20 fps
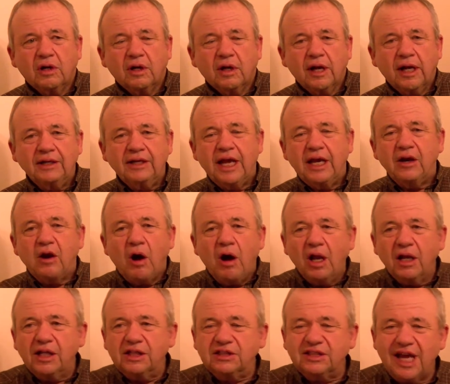And then
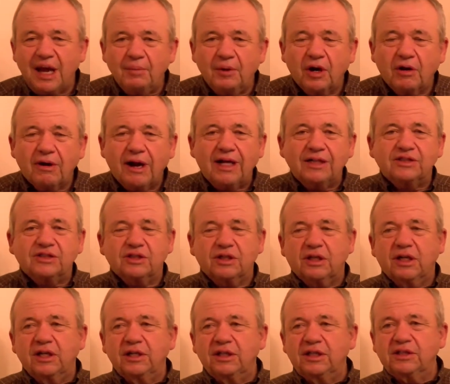all these Democrats
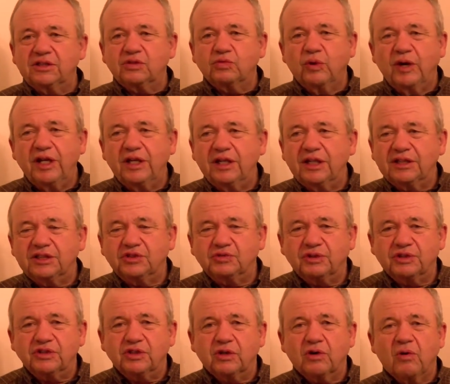in these swing
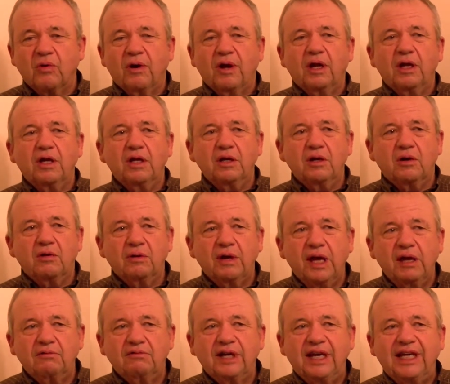districts are going,
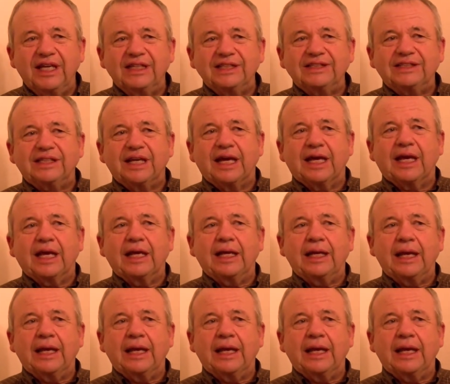hey, wait a second